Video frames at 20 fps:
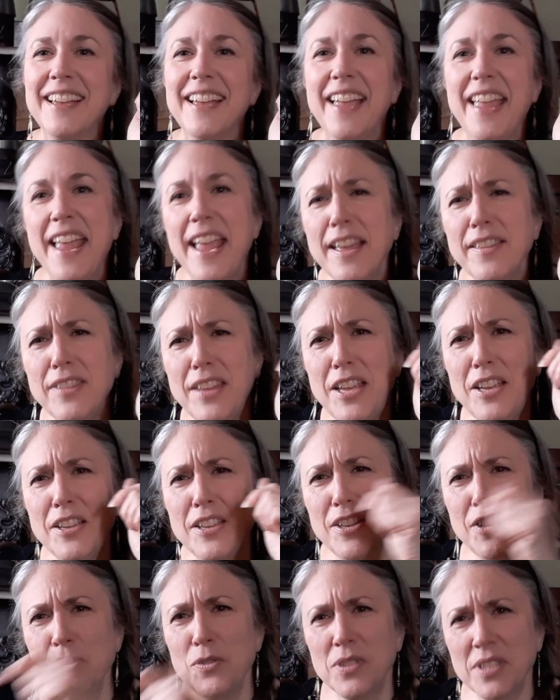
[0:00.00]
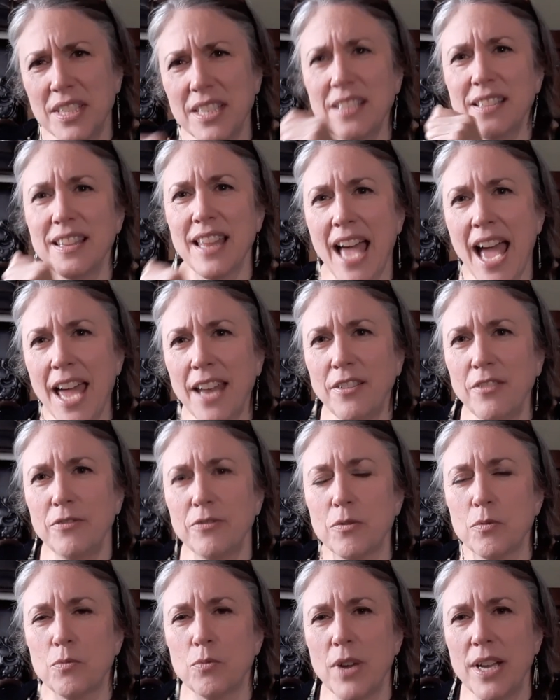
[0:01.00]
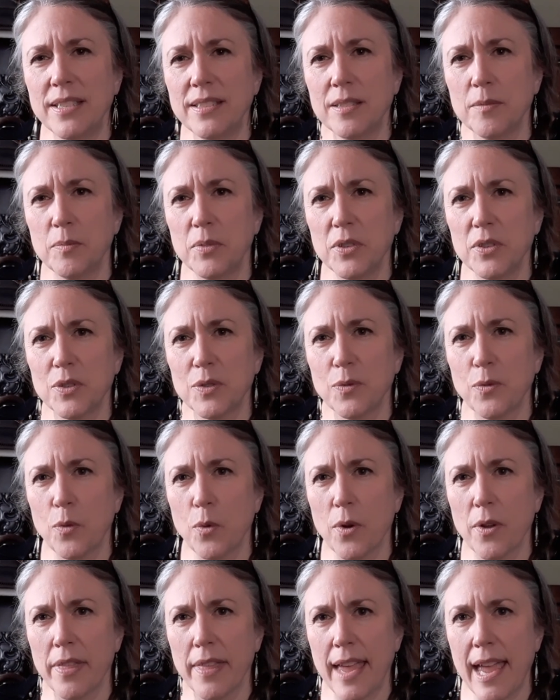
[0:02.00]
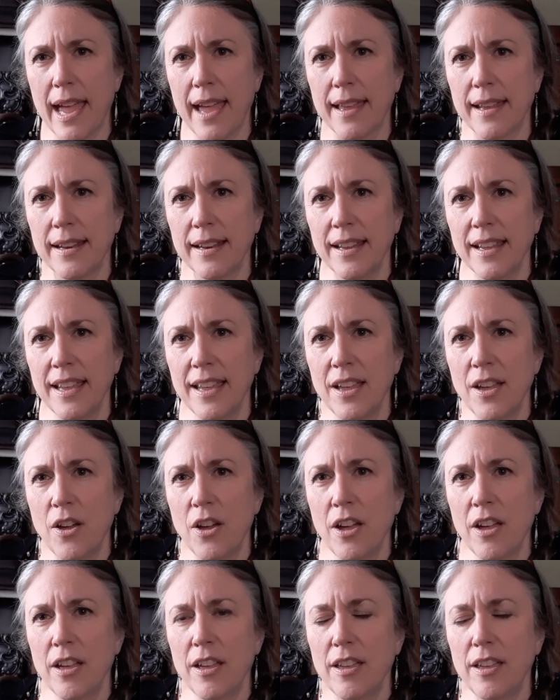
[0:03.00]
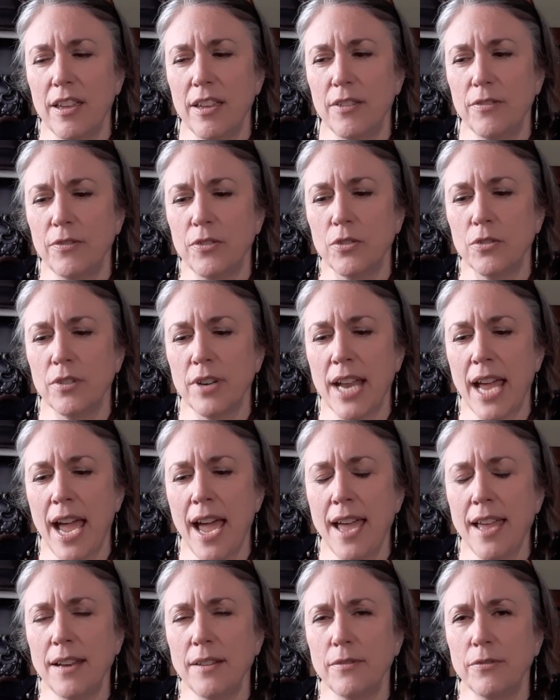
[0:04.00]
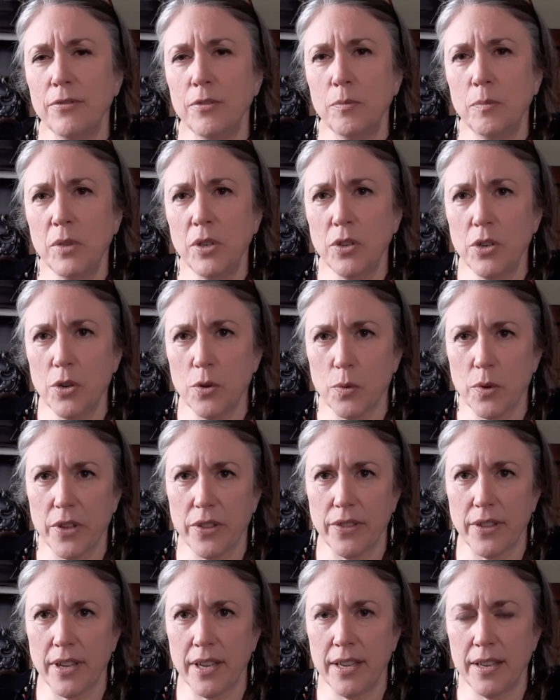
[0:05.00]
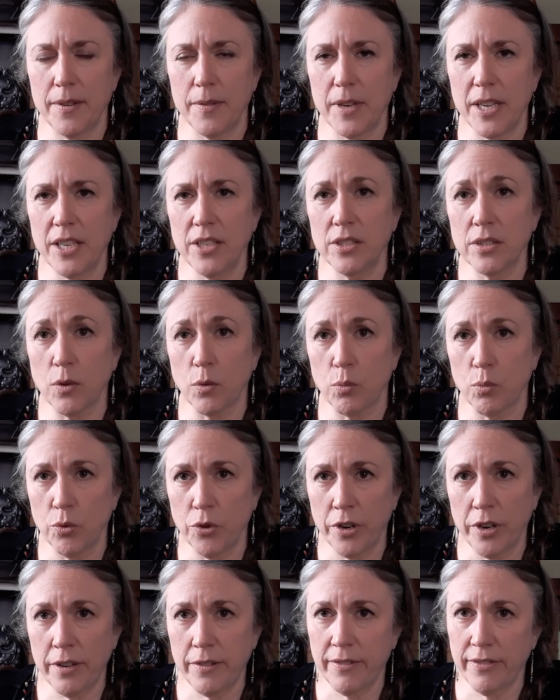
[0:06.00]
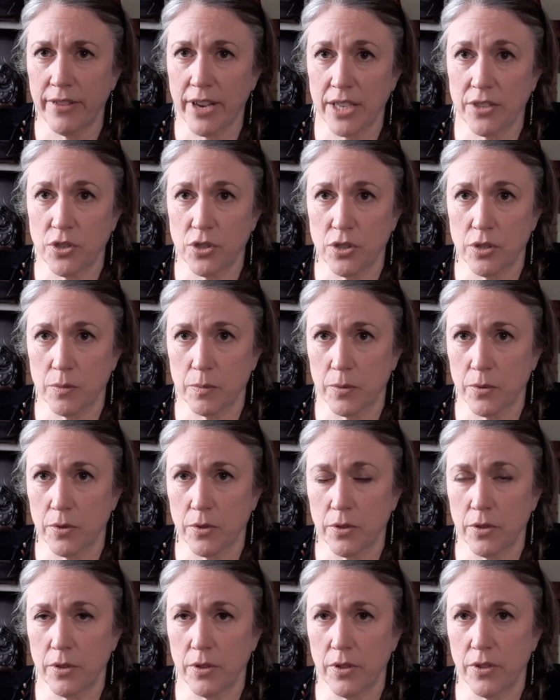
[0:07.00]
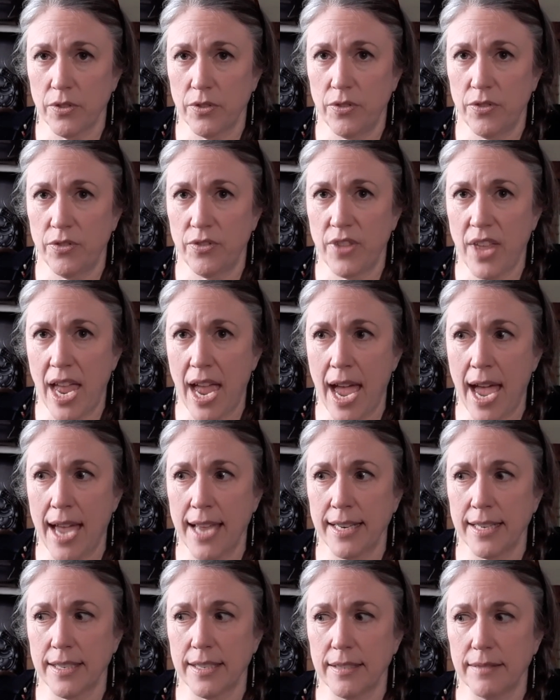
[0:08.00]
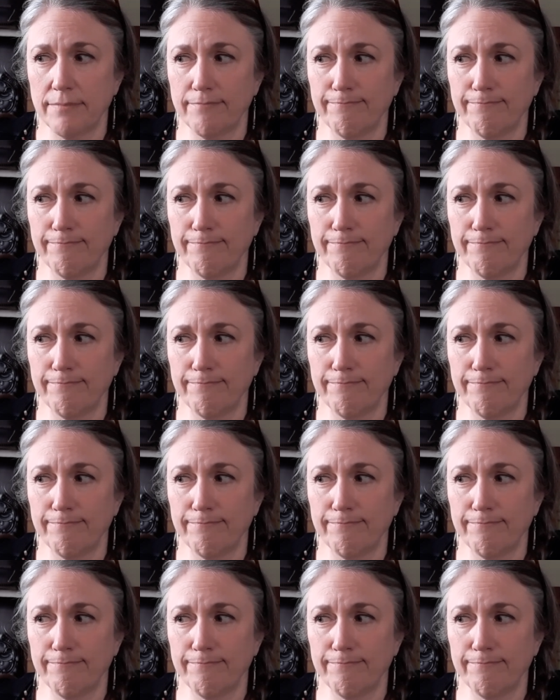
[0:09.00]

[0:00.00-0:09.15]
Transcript: And you see a lot of recipes for that. If you're not familiar with it, it's a rooted vegetable that